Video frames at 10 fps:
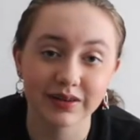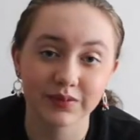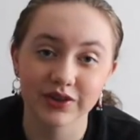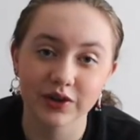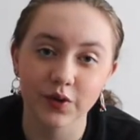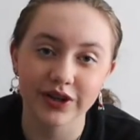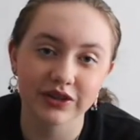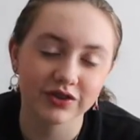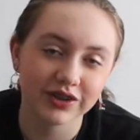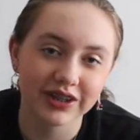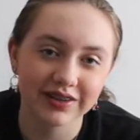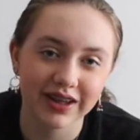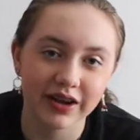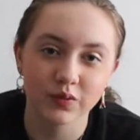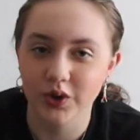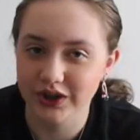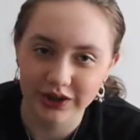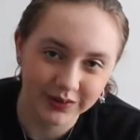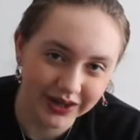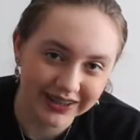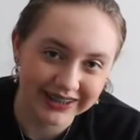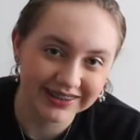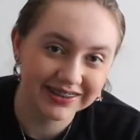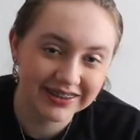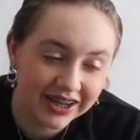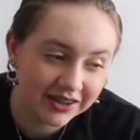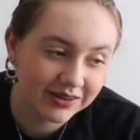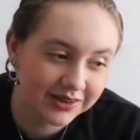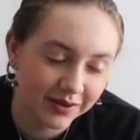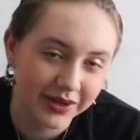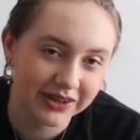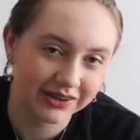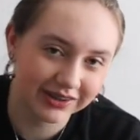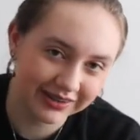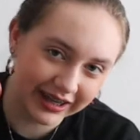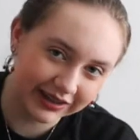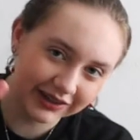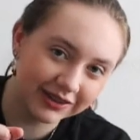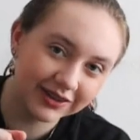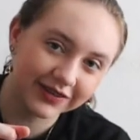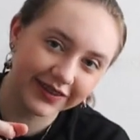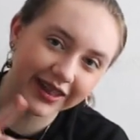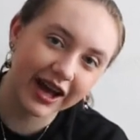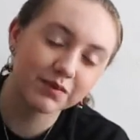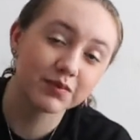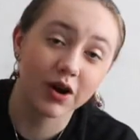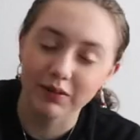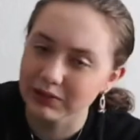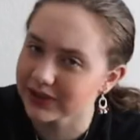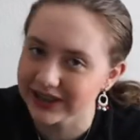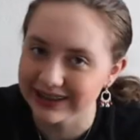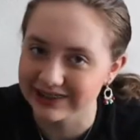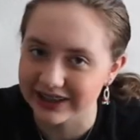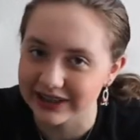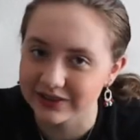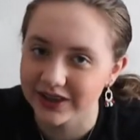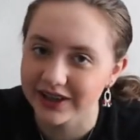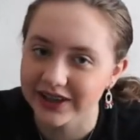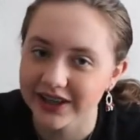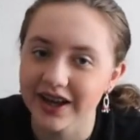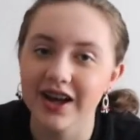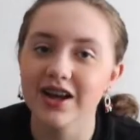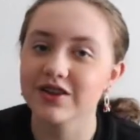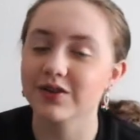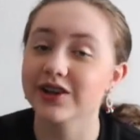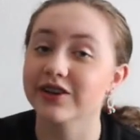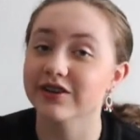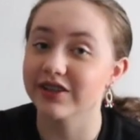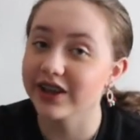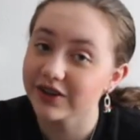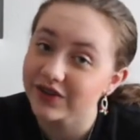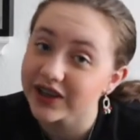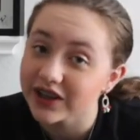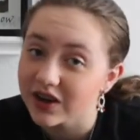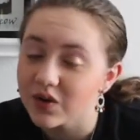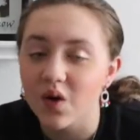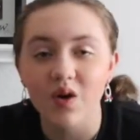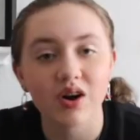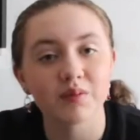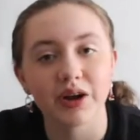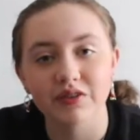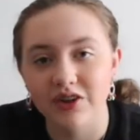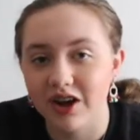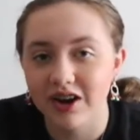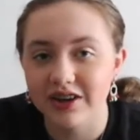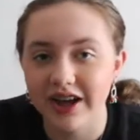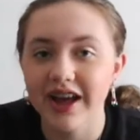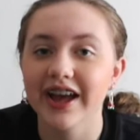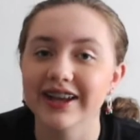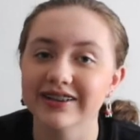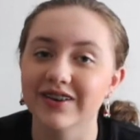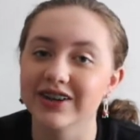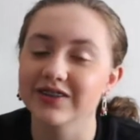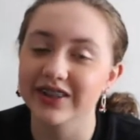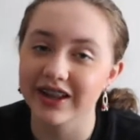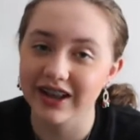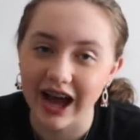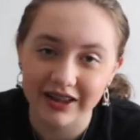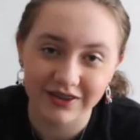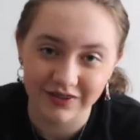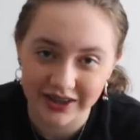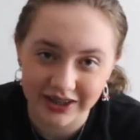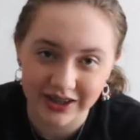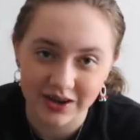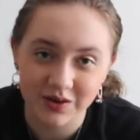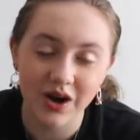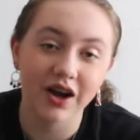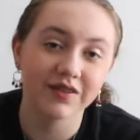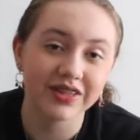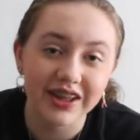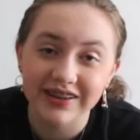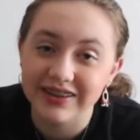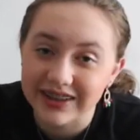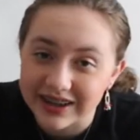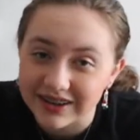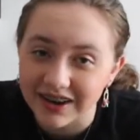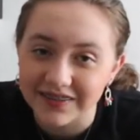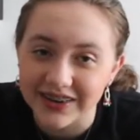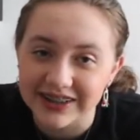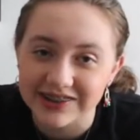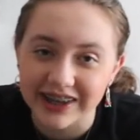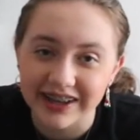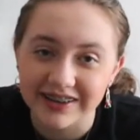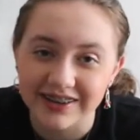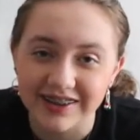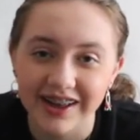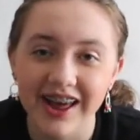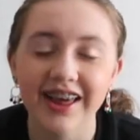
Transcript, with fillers: some sequoia trees and walking around in snow so make sure to stay tuned for that probably in January so either this video or my vlog is going to be the last video of this year on my channel